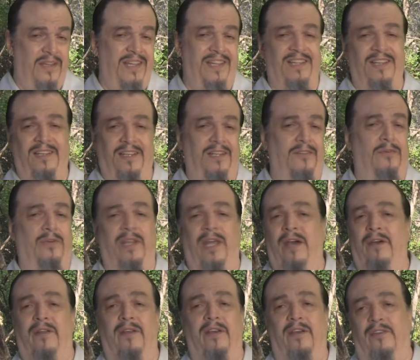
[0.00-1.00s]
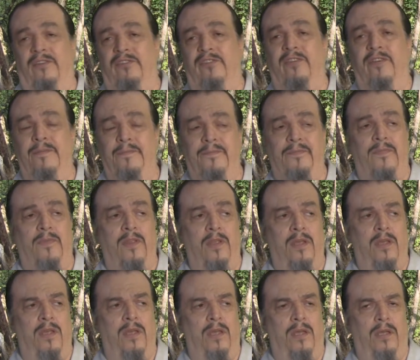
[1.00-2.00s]
they can live without us,
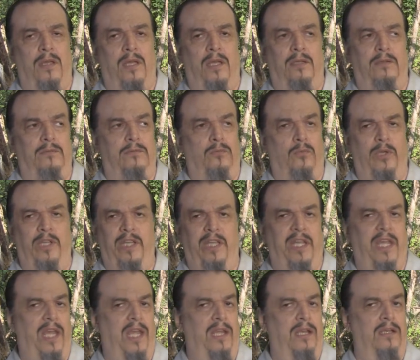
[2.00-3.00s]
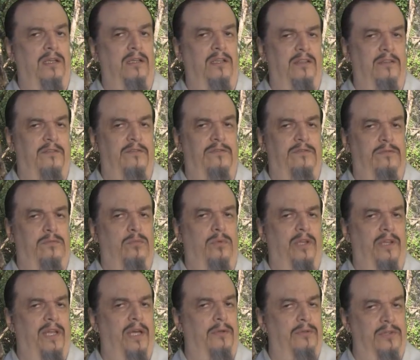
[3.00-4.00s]
and we can't live
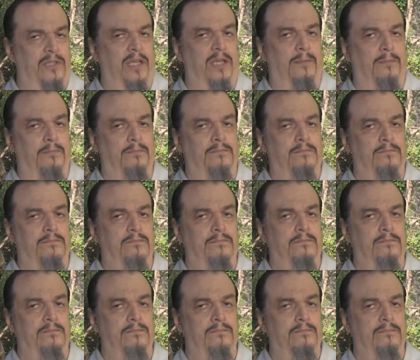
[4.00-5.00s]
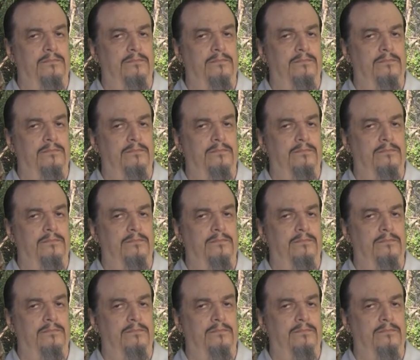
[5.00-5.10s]
without them.